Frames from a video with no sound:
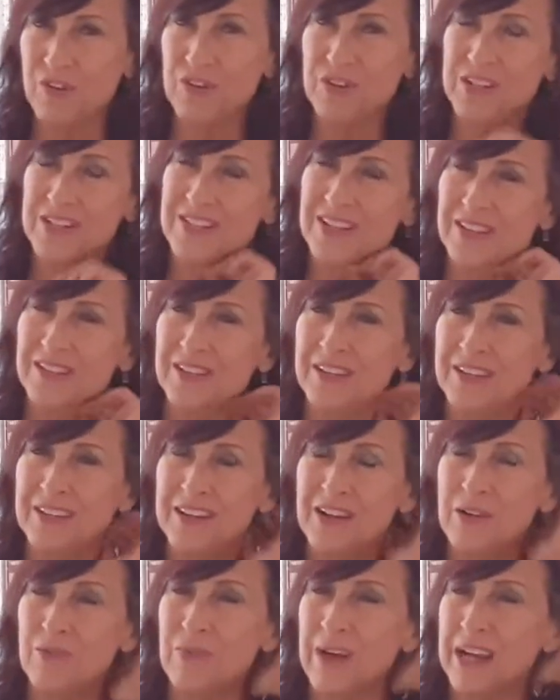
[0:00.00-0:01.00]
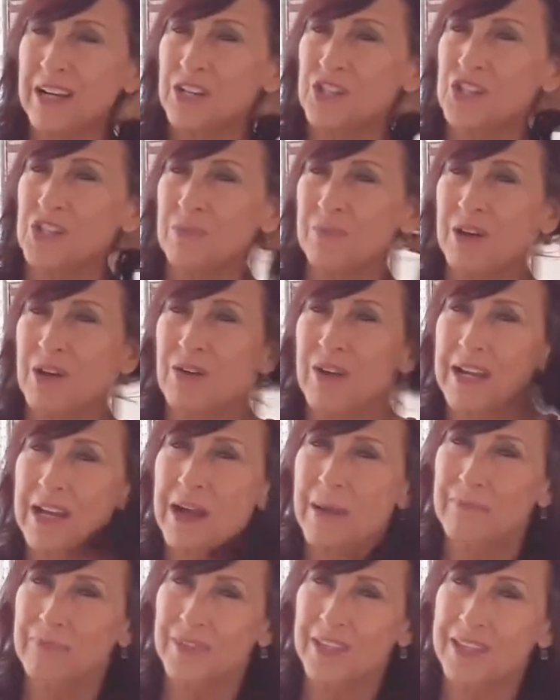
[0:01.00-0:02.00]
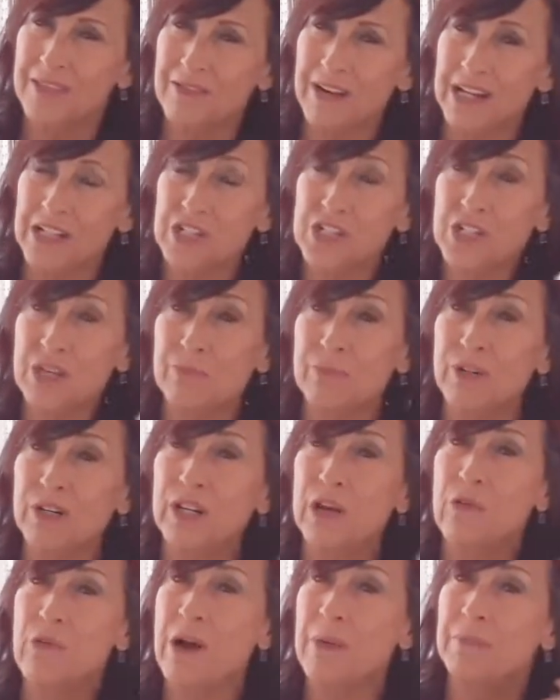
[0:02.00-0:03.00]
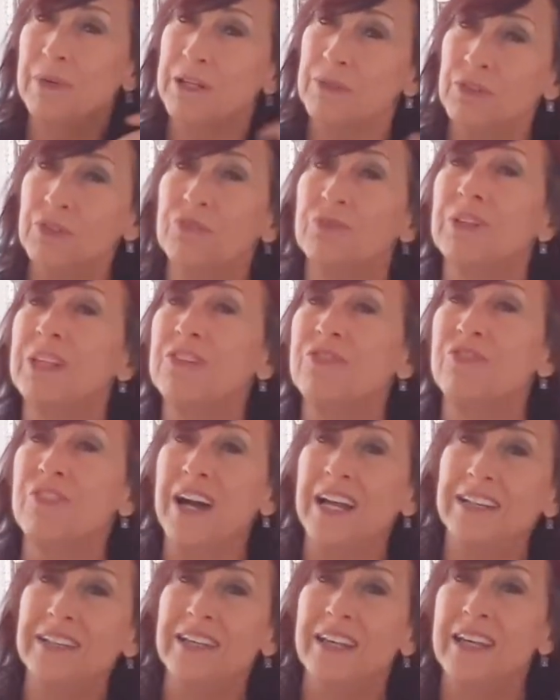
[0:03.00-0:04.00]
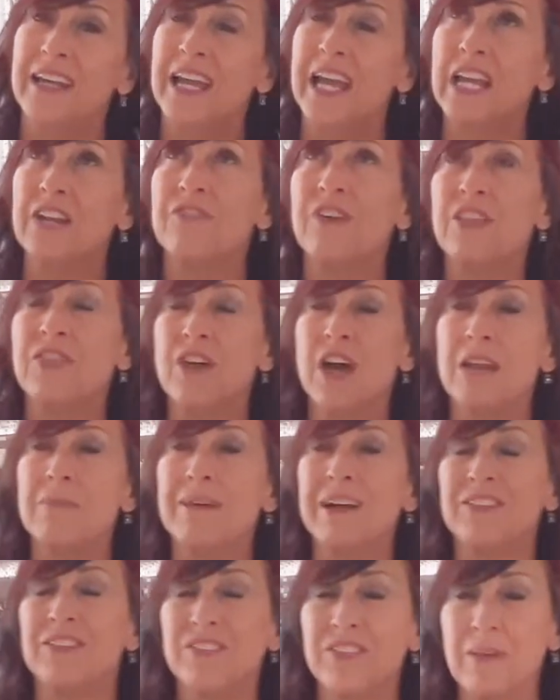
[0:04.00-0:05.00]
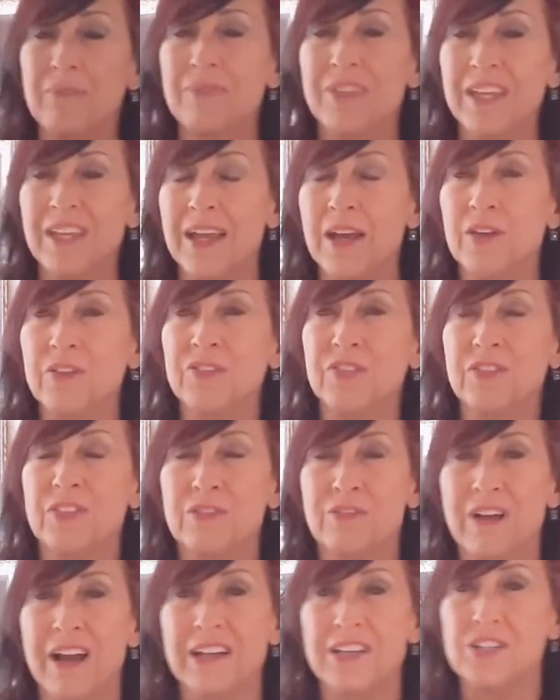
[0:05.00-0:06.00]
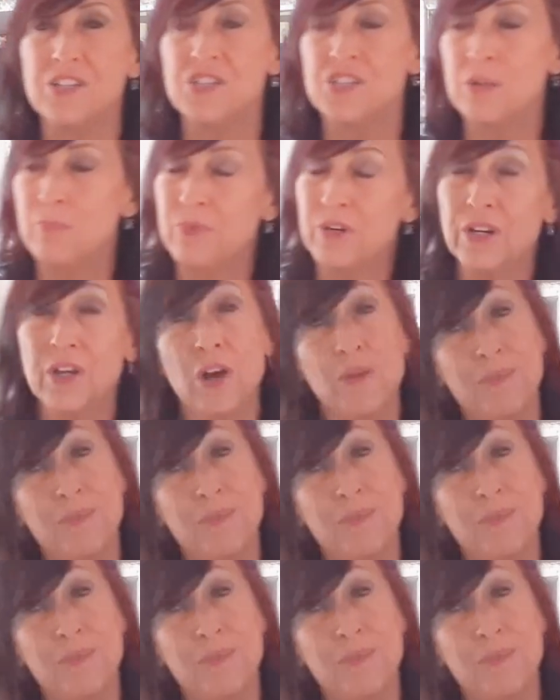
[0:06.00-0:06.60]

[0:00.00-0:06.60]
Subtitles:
focus on the rocket ship going up, and the rocket ship would go up. And it was really fun. And if I thought about something else, the rocket ship would